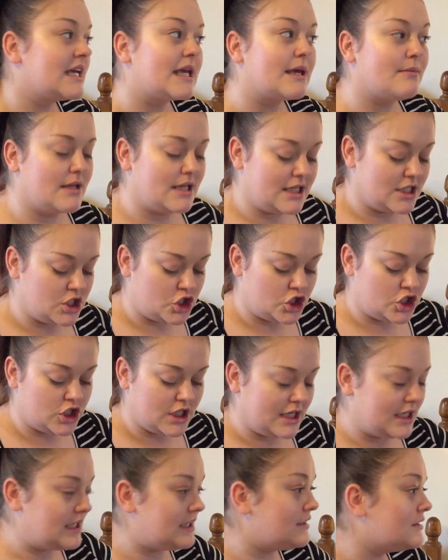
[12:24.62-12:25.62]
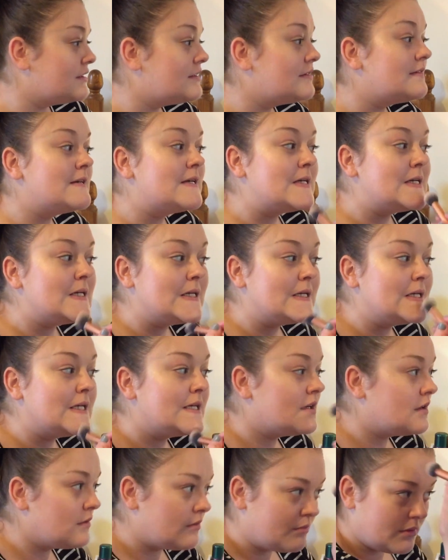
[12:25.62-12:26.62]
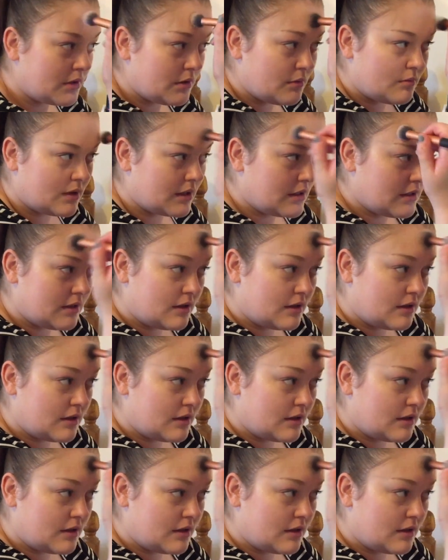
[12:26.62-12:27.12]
give it a shine, bit on my